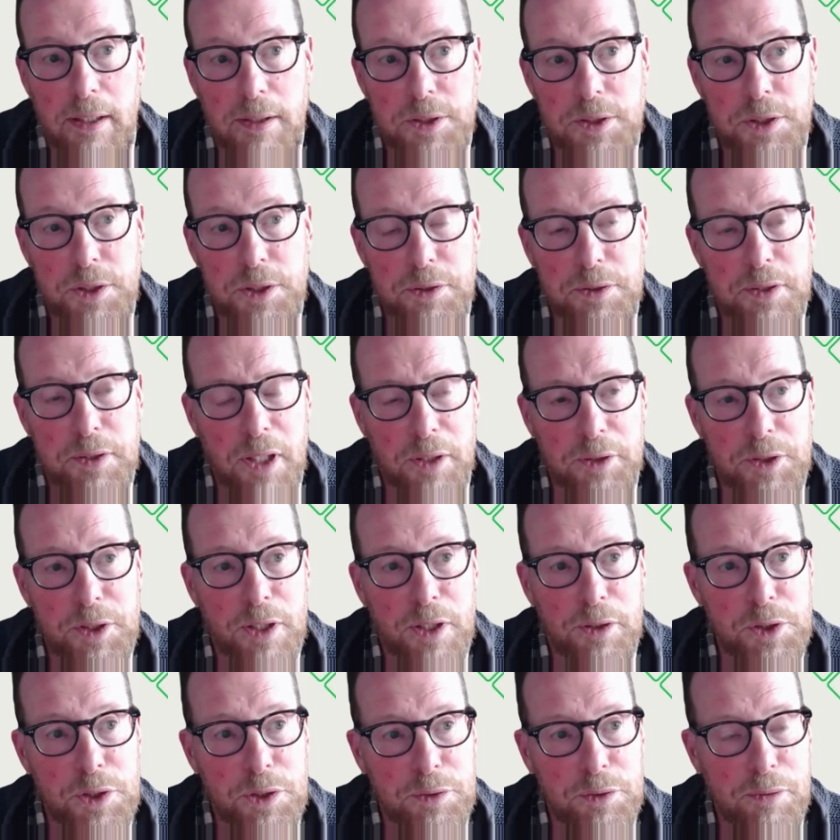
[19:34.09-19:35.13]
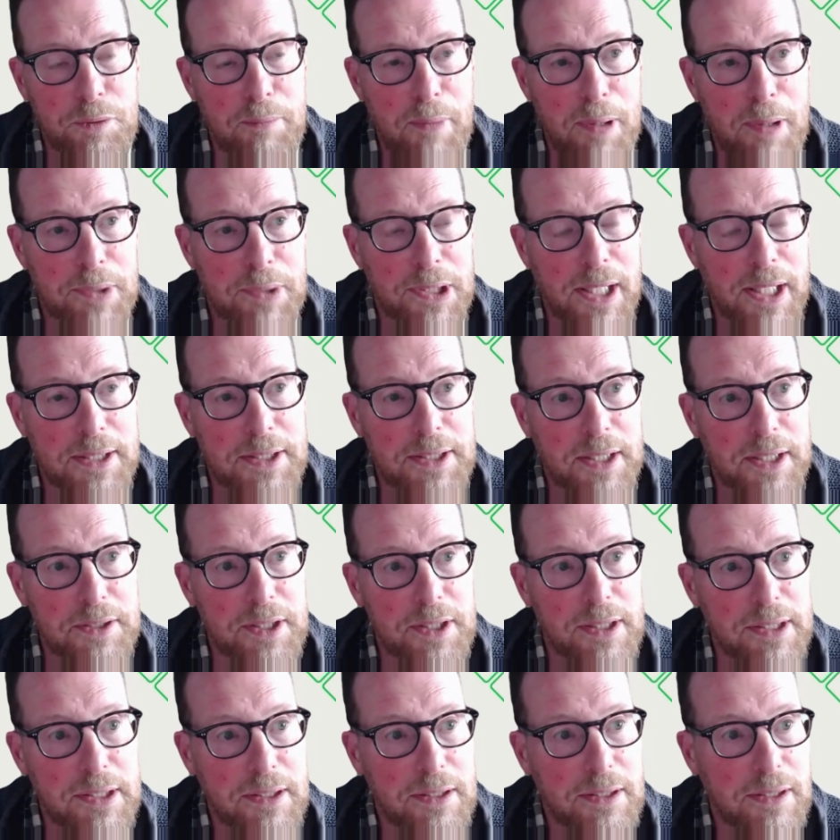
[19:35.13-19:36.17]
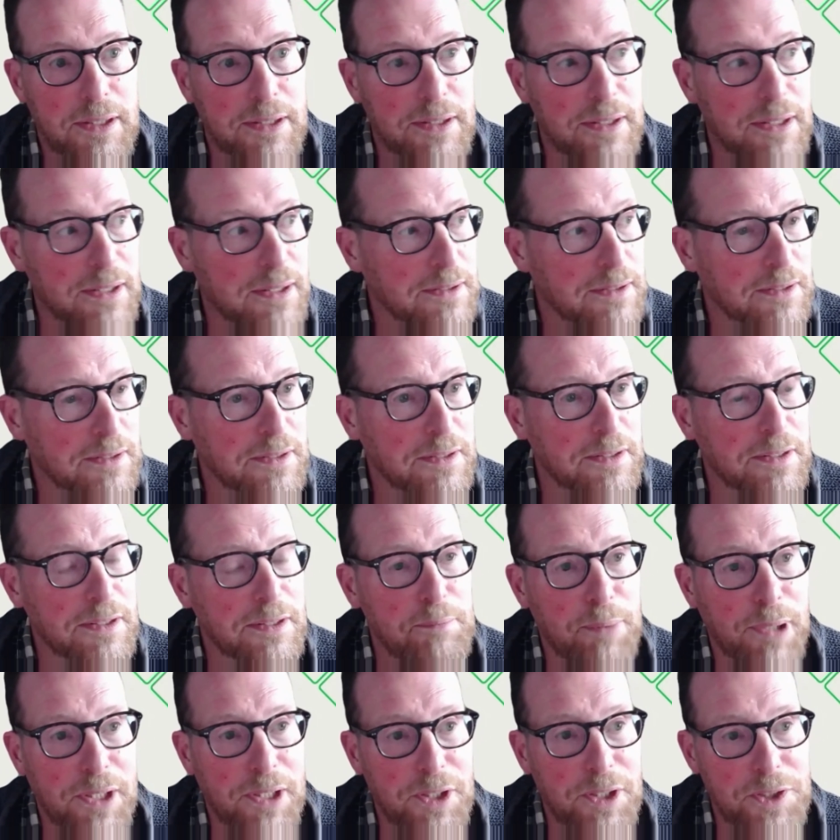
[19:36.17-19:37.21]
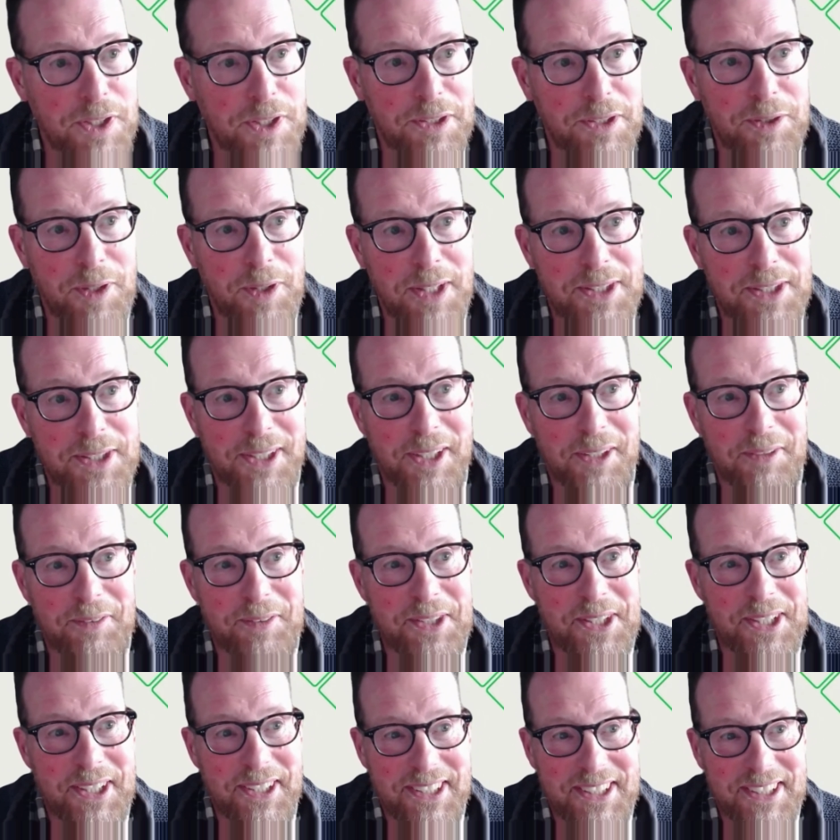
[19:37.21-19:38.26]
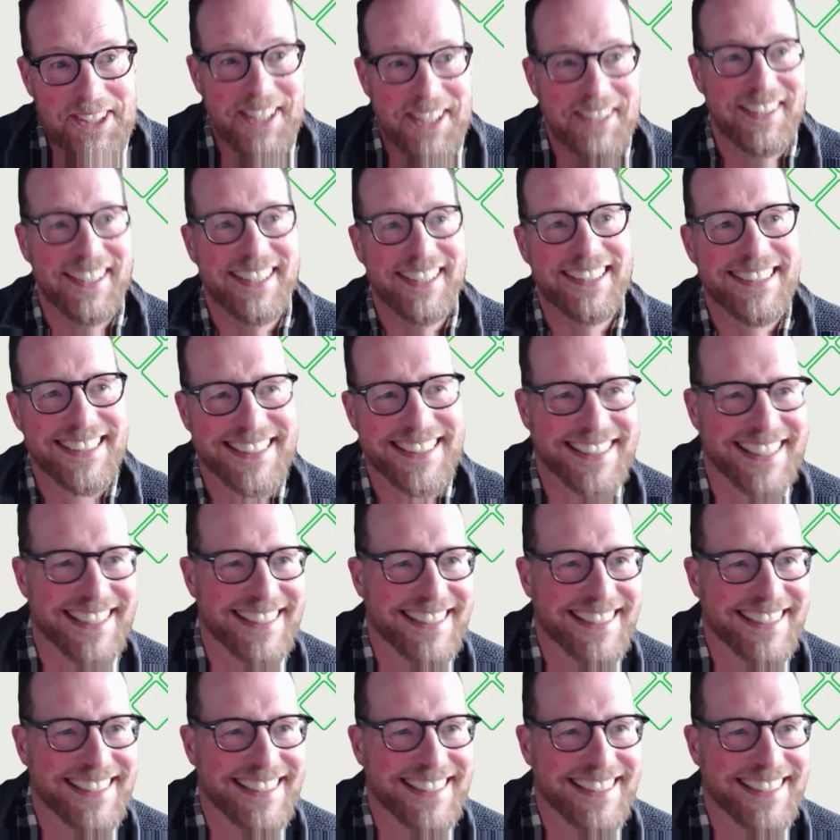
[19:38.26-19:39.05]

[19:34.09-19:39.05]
yeah, I should remember that actually because I created it originally. So yeah.